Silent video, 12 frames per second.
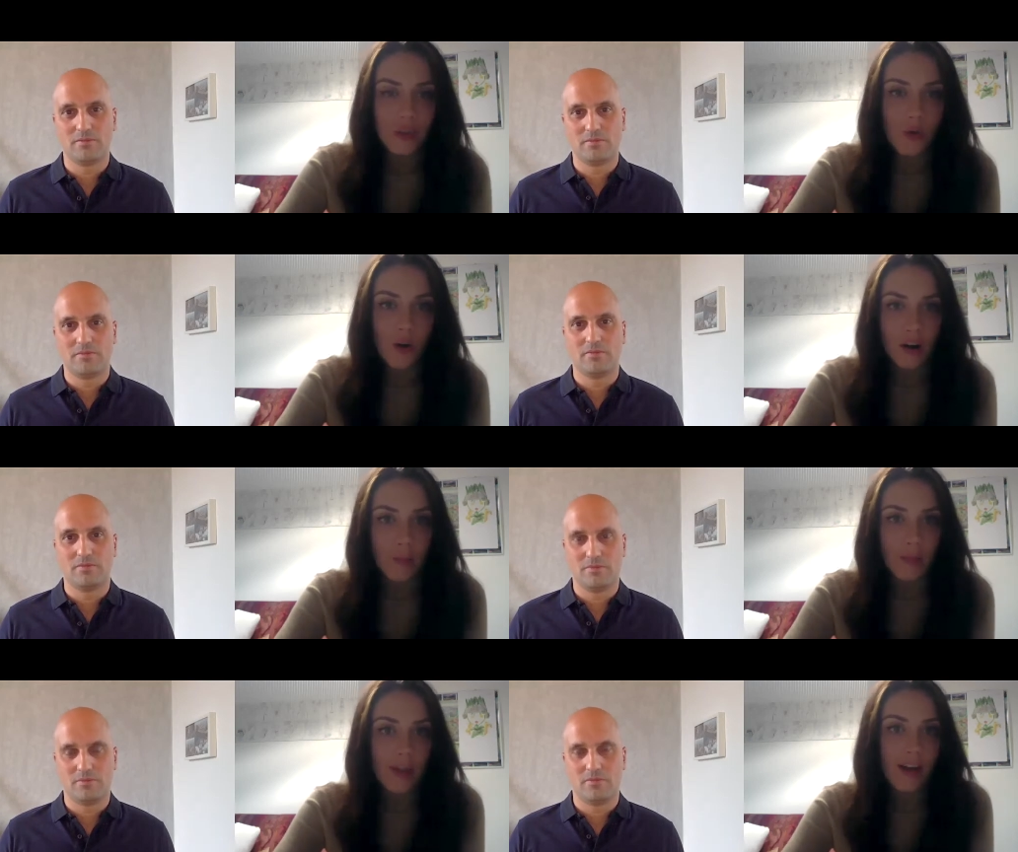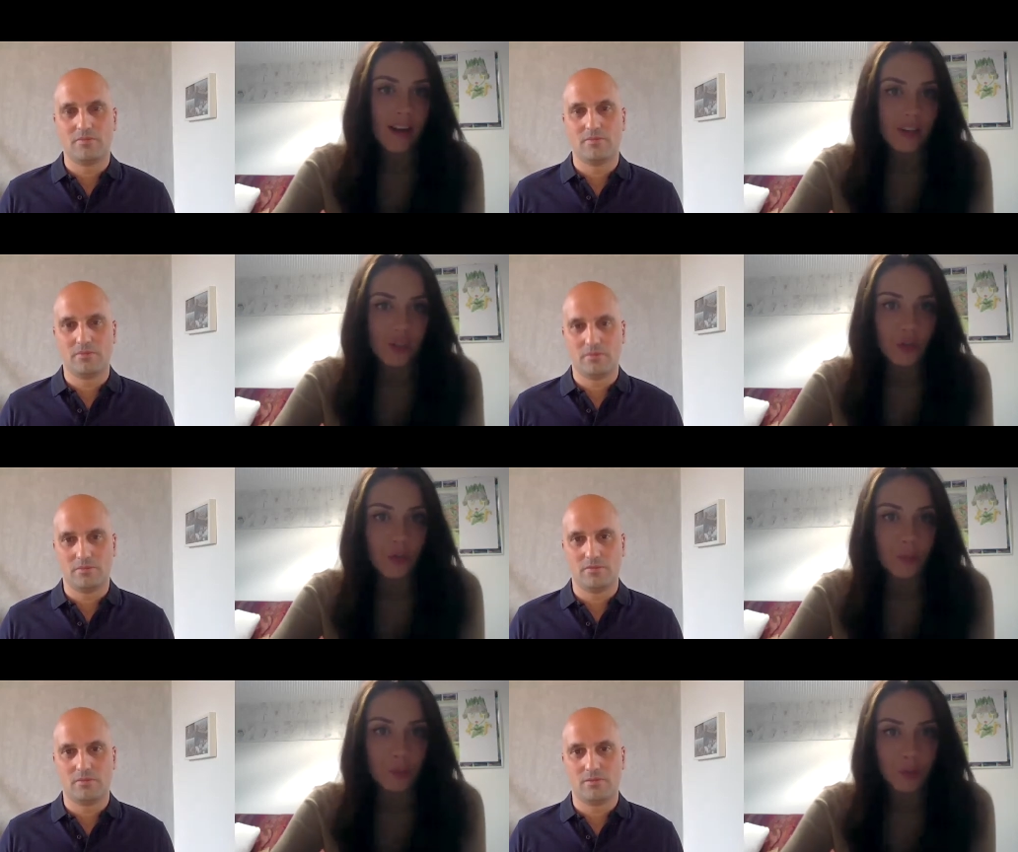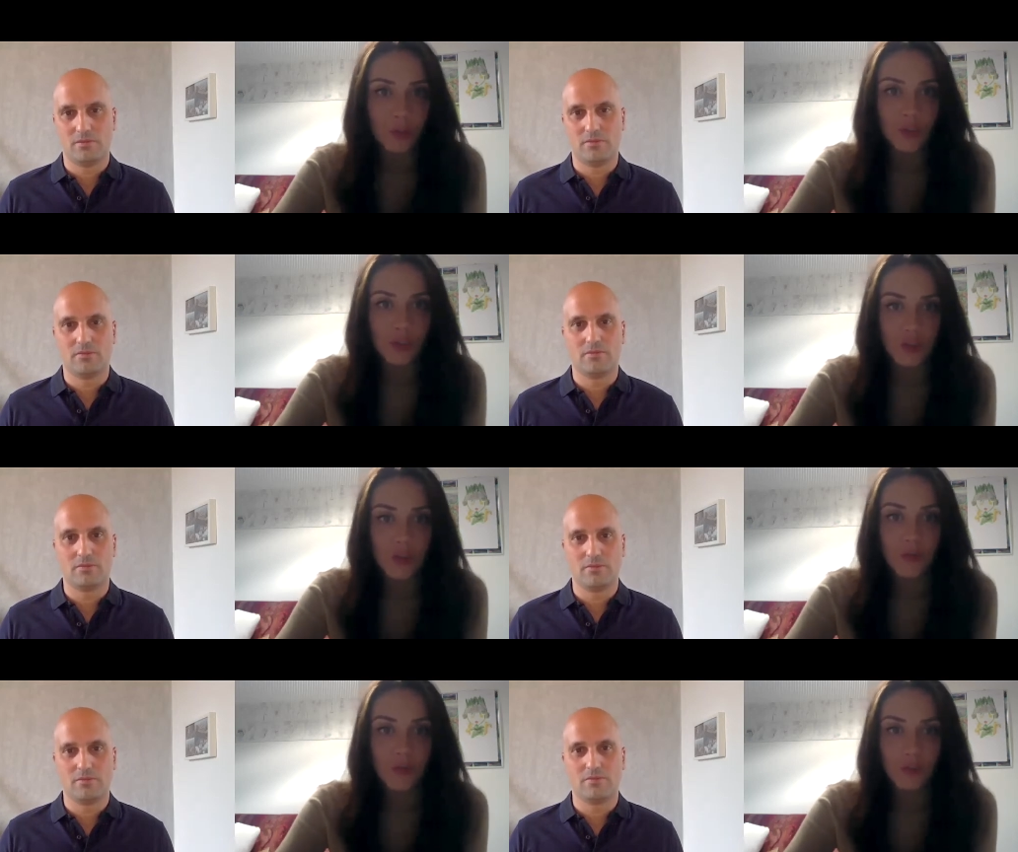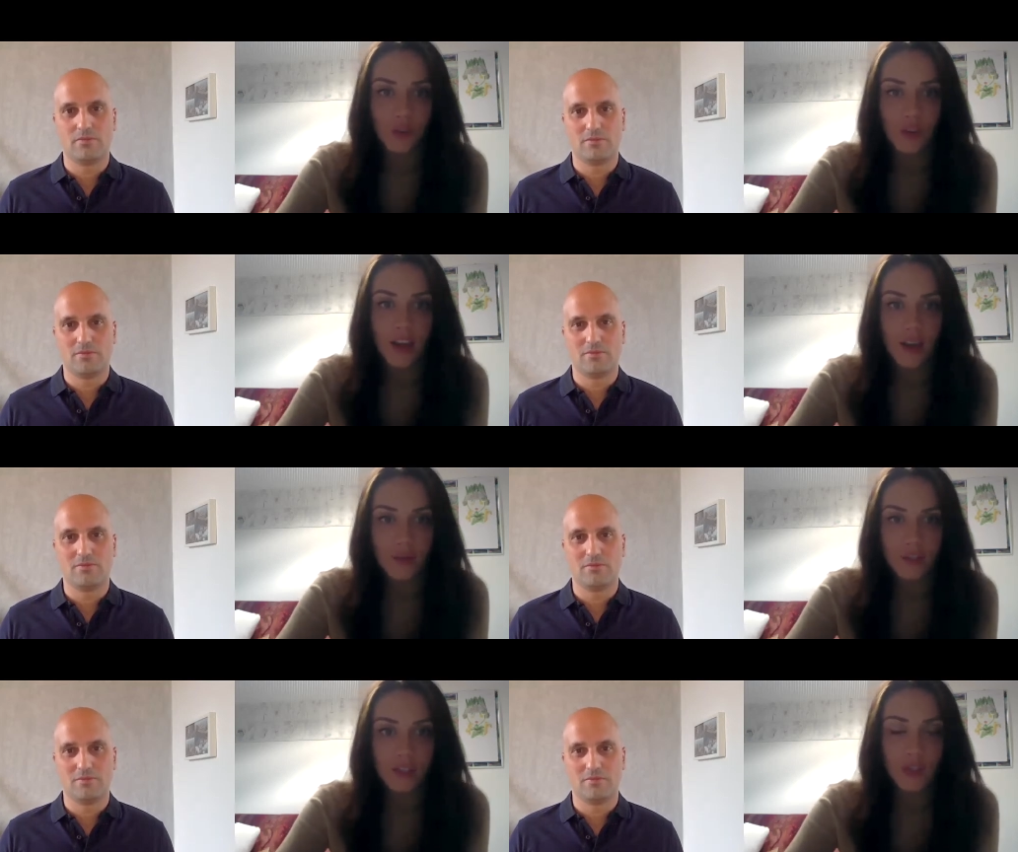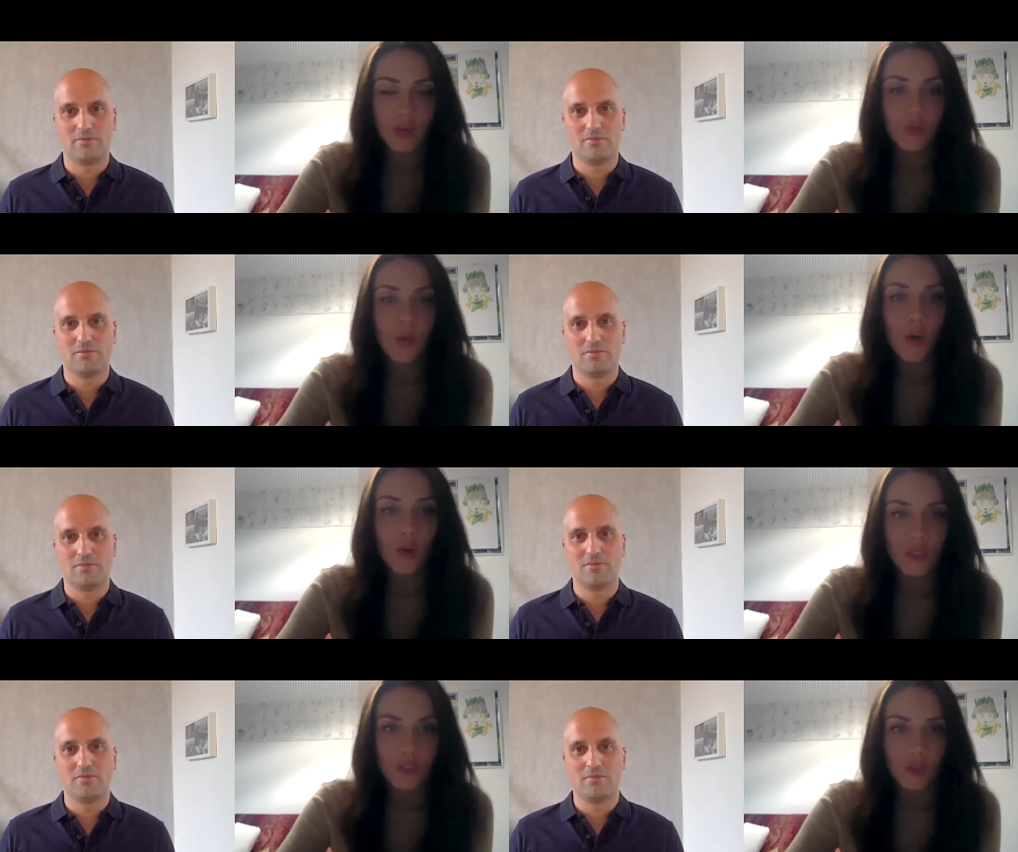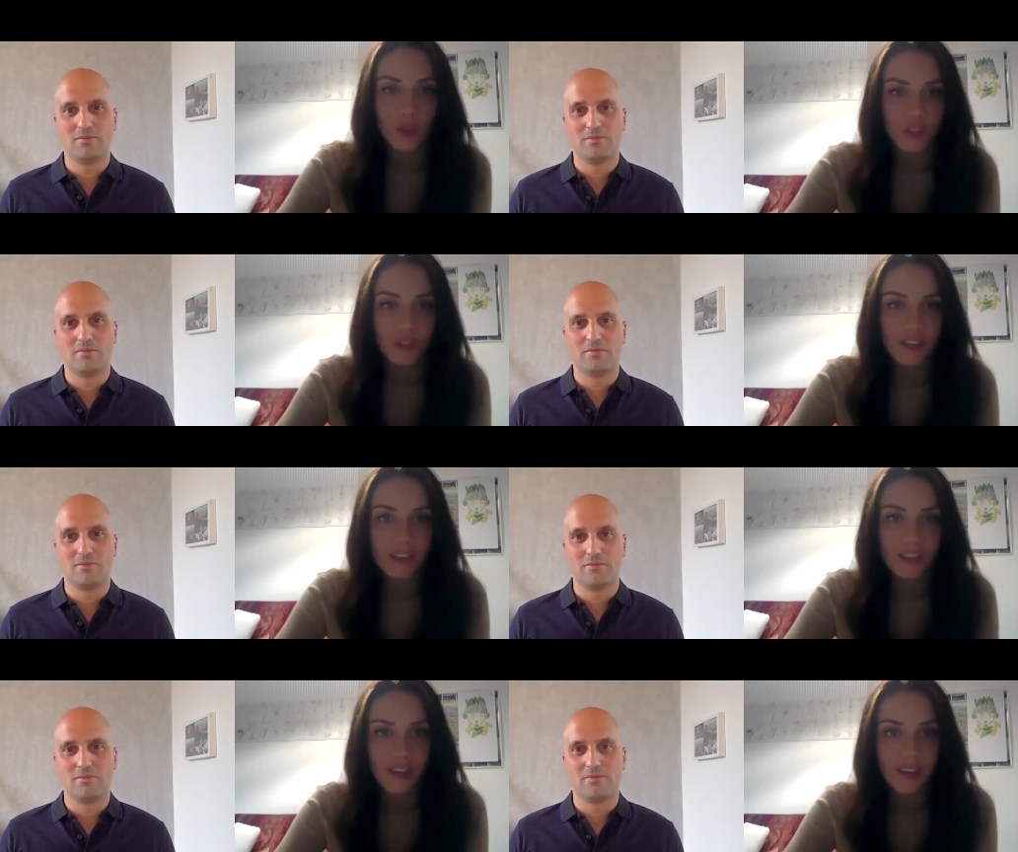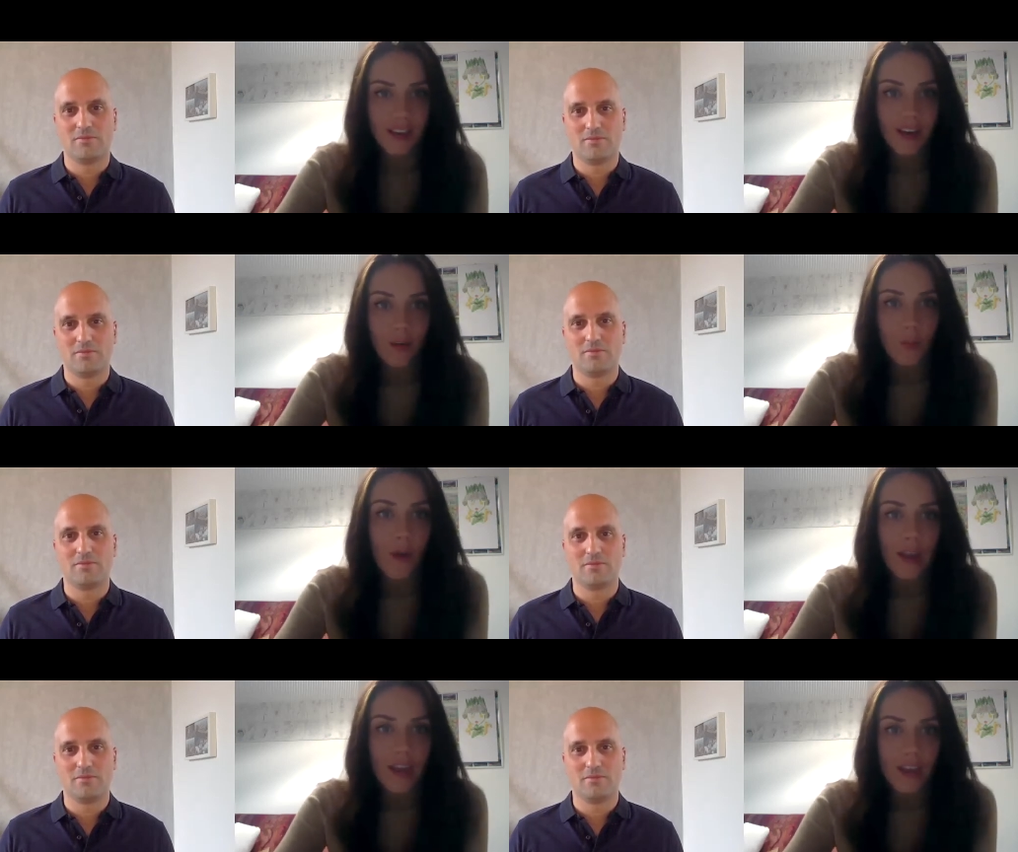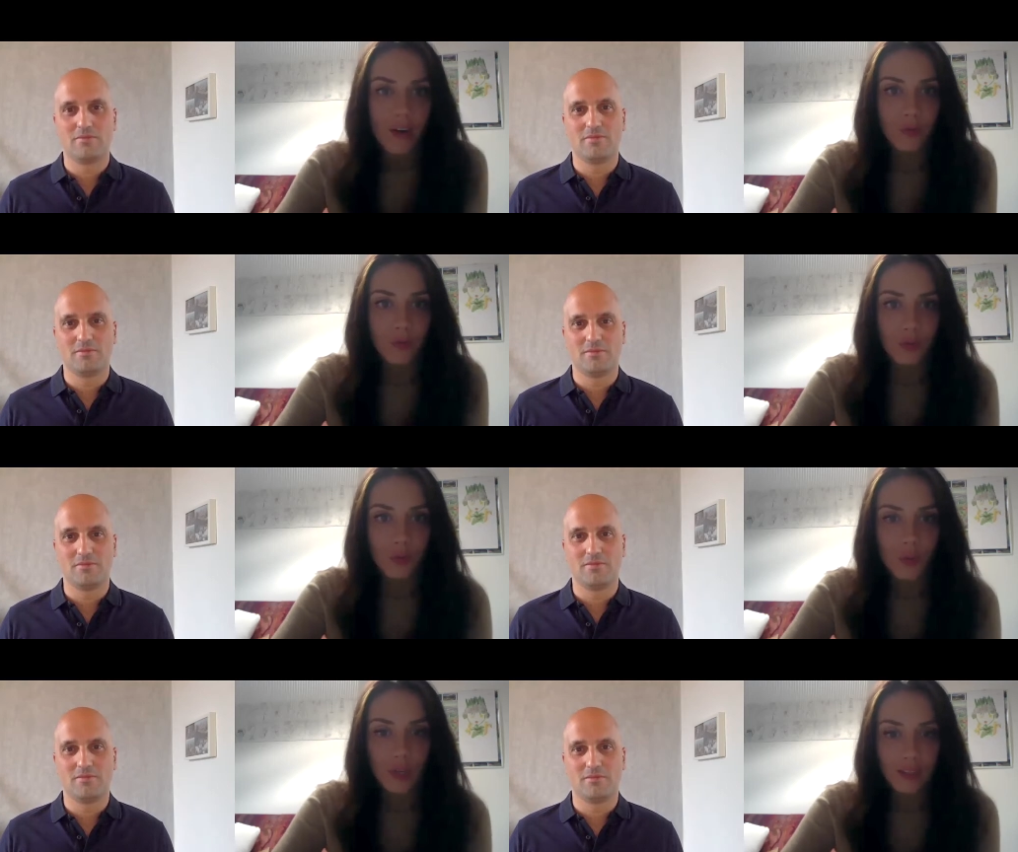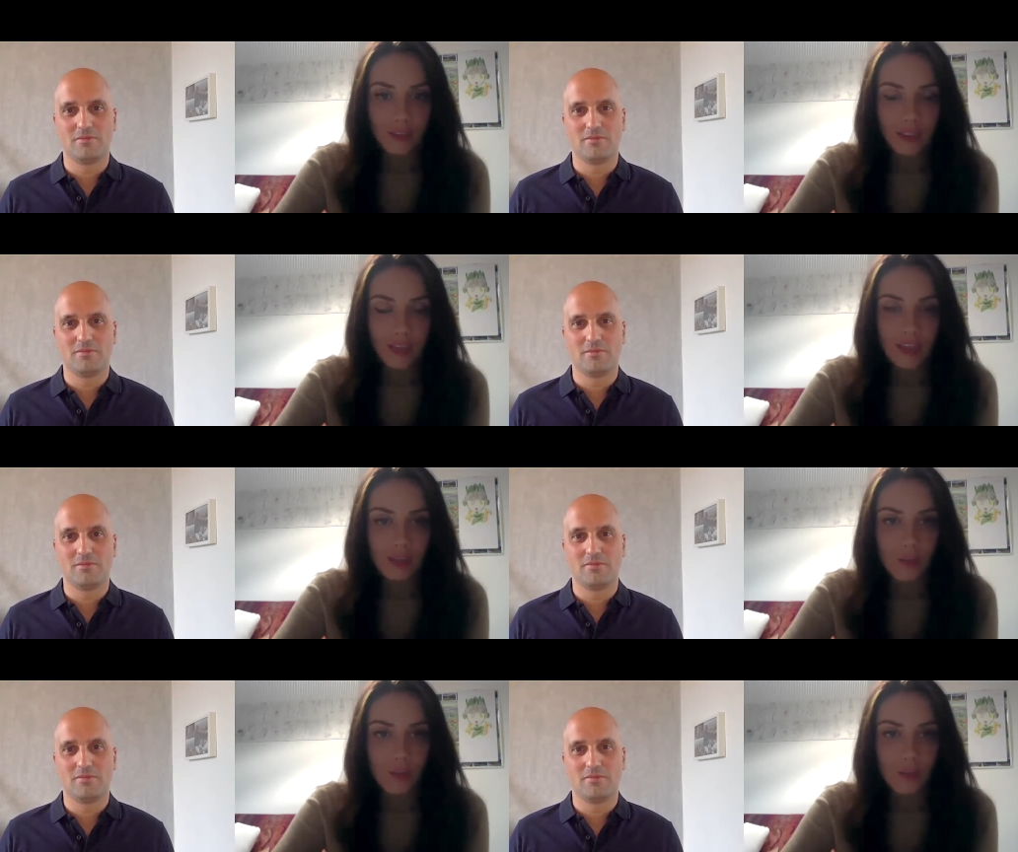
Speaker 1: you are behind your computer so if you don't have this curiosity or this way of doing the things